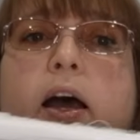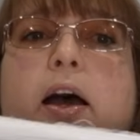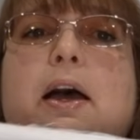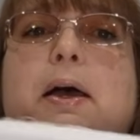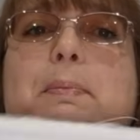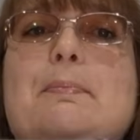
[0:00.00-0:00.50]

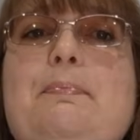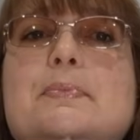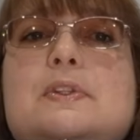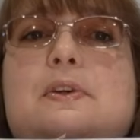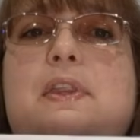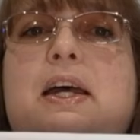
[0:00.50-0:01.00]

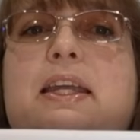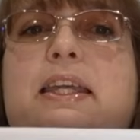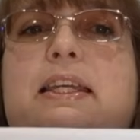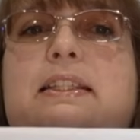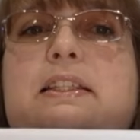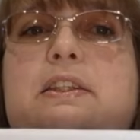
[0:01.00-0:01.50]
So that
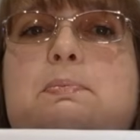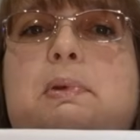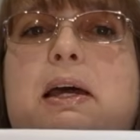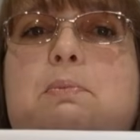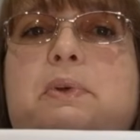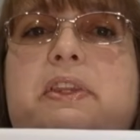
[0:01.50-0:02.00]
is the
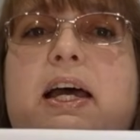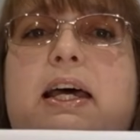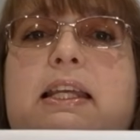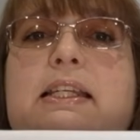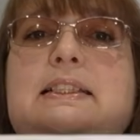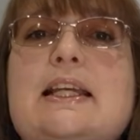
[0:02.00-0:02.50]
plan with
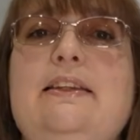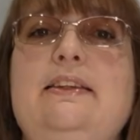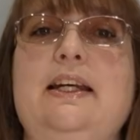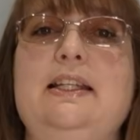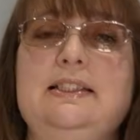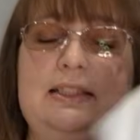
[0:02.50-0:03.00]
Alice, and
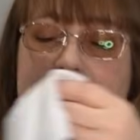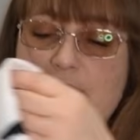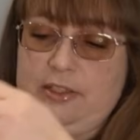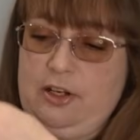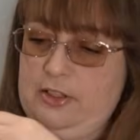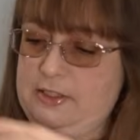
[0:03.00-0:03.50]
that is the
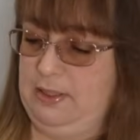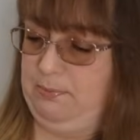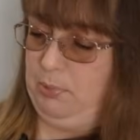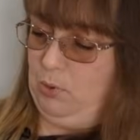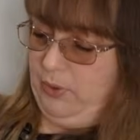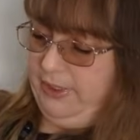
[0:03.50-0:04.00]

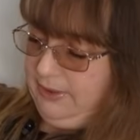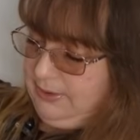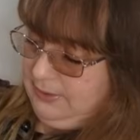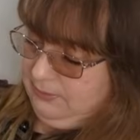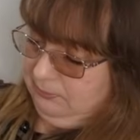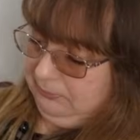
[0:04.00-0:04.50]
starting point.